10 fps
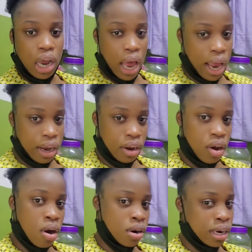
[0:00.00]
I had to
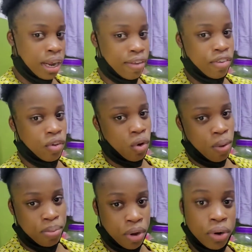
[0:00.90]
call a taxi to
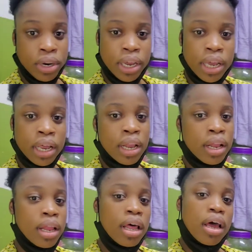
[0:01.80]
come down the
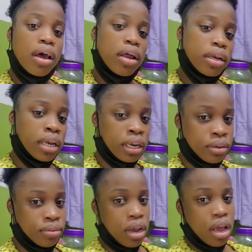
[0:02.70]
hill. Then
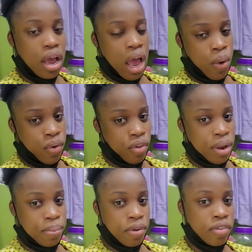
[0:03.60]
I was at
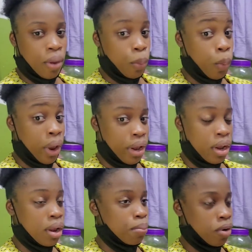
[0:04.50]
the bus stop waiting
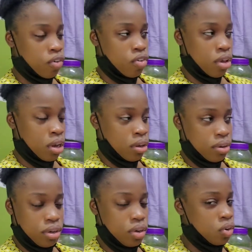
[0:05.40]
on bus,
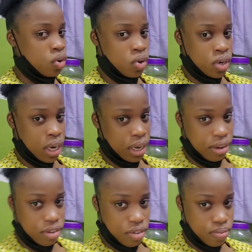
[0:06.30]
and you know what that
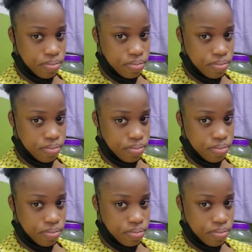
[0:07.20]
is.